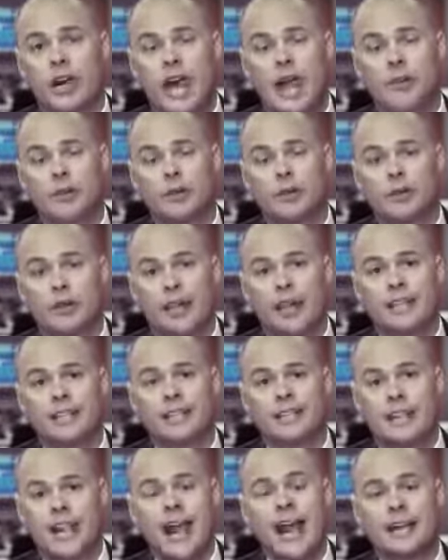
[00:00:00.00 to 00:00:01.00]
capital
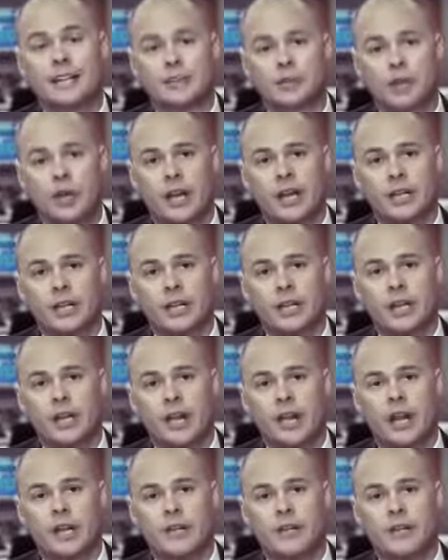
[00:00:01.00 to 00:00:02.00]
gains tax rate
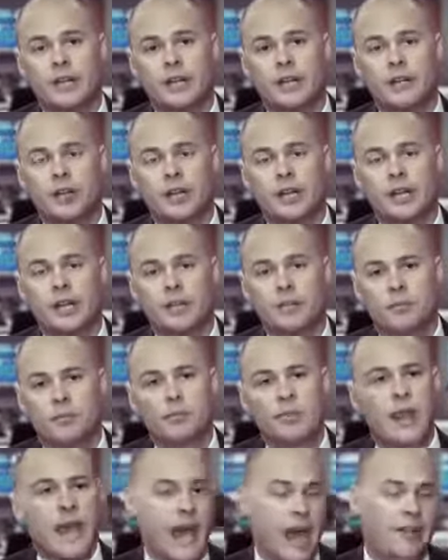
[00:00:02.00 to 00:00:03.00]
than they would
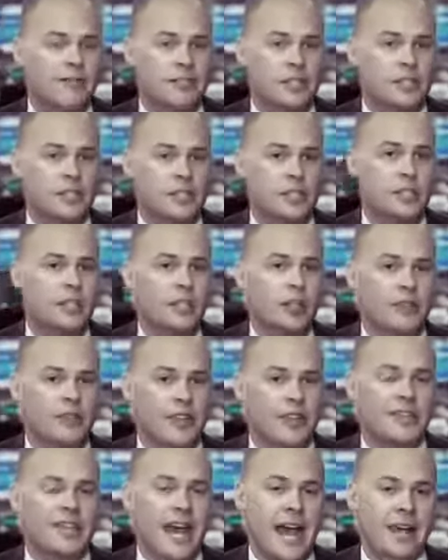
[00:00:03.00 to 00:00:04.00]
have to do
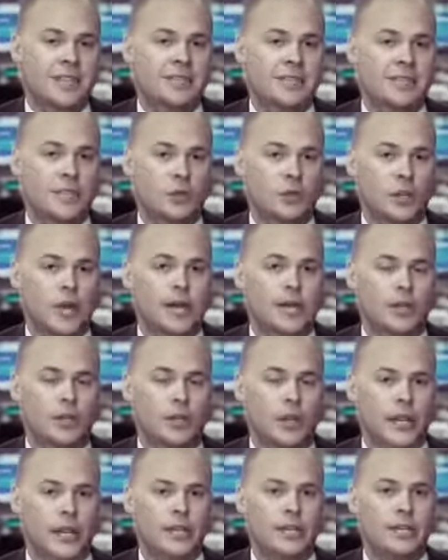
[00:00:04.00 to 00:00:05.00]
if they taxed it as
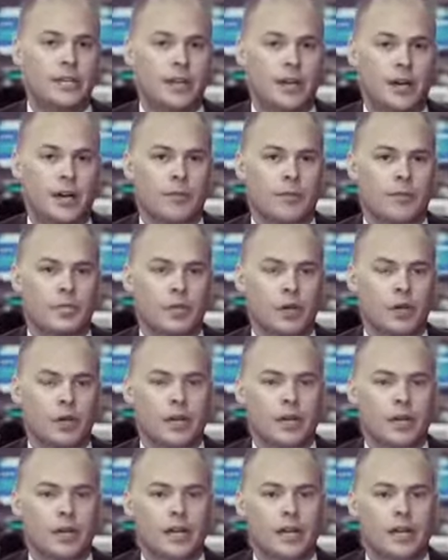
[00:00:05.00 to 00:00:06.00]
regular income. So
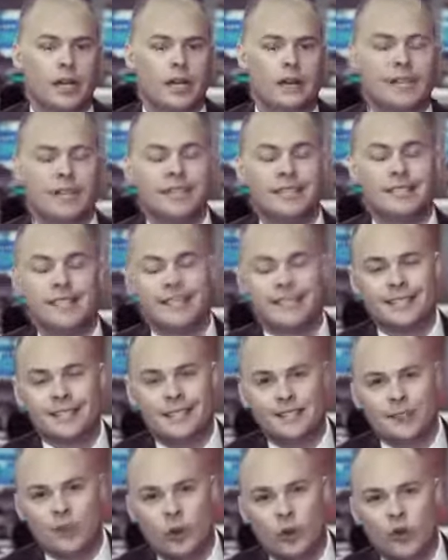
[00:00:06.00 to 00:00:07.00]
this
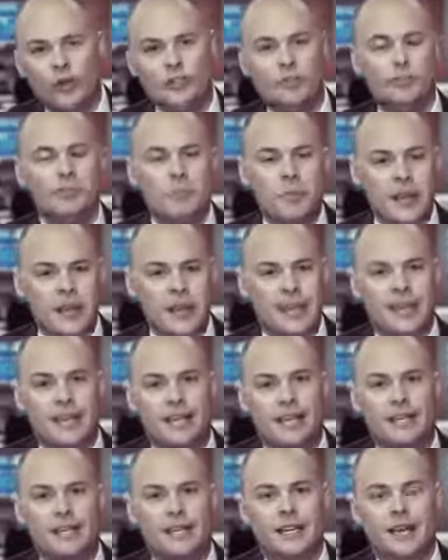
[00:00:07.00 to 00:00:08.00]
doesn't, of course,
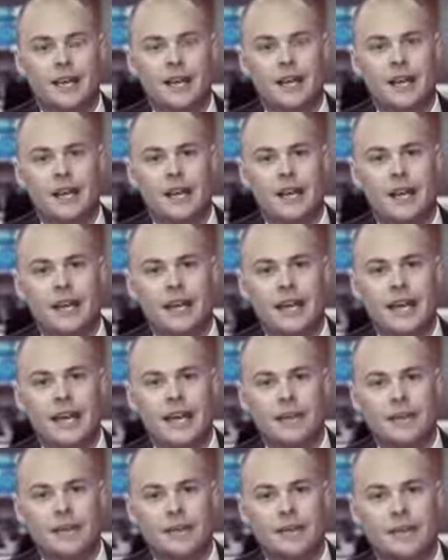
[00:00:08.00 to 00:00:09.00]
mean
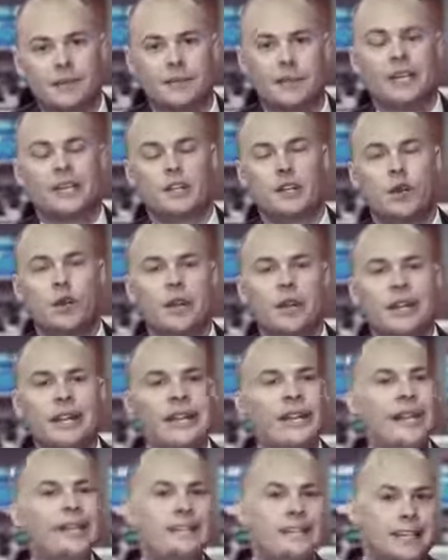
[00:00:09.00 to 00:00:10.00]
that
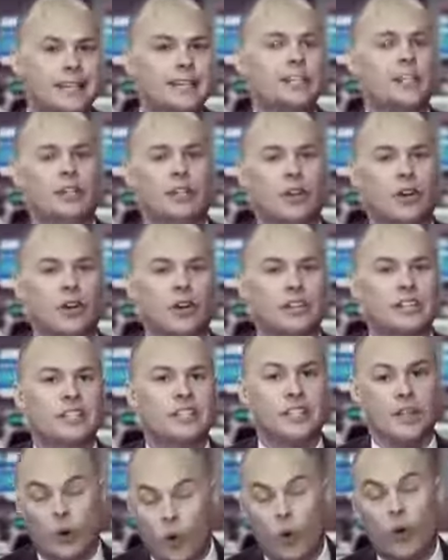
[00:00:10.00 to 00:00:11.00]
Bitcoin isn't a
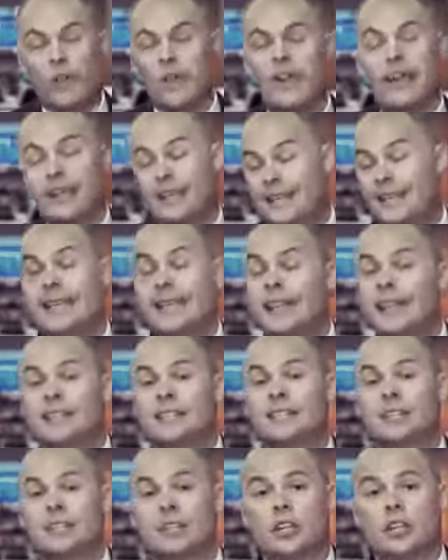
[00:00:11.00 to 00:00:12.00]
currency or that it
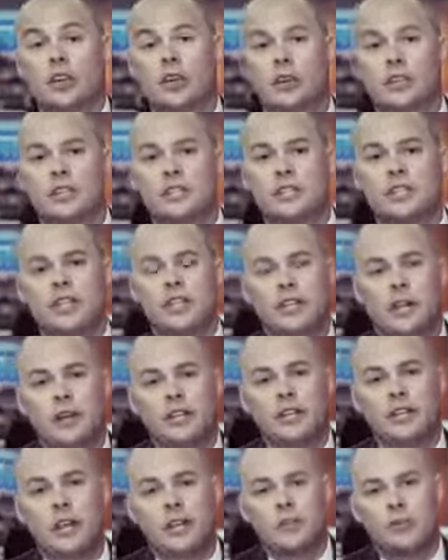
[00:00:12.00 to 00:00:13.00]
is a currency. You know,
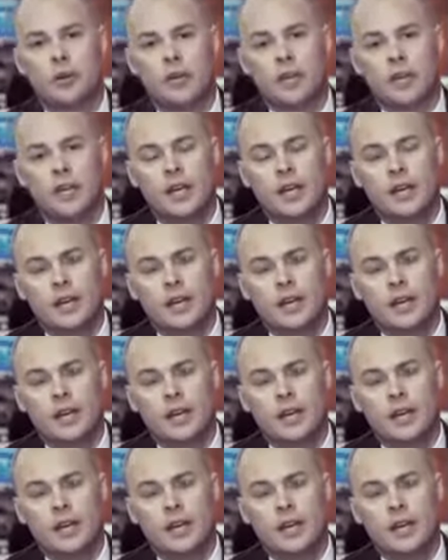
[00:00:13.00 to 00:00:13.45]
I talked with